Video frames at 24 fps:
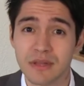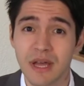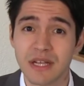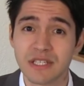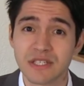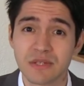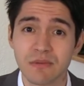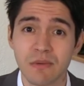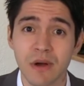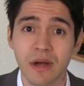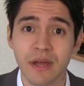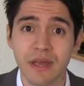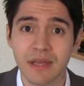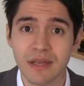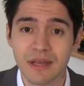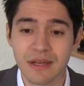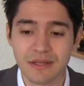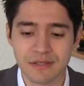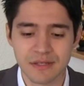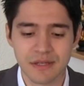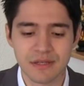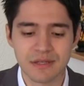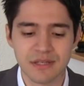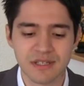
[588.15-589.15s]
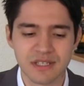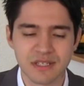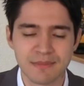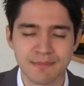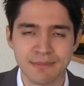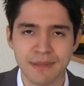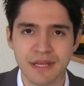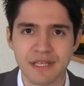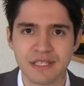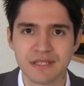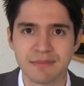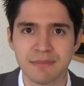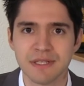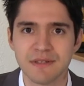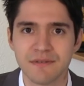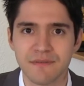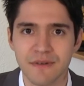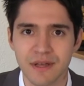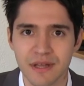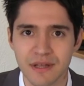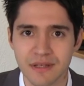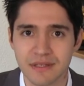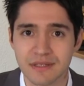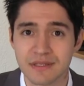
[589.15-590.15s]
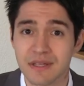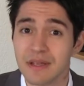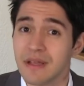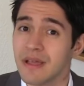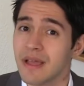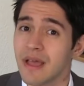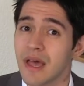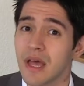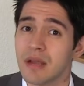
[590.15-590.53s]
That's why it is a displacement phase.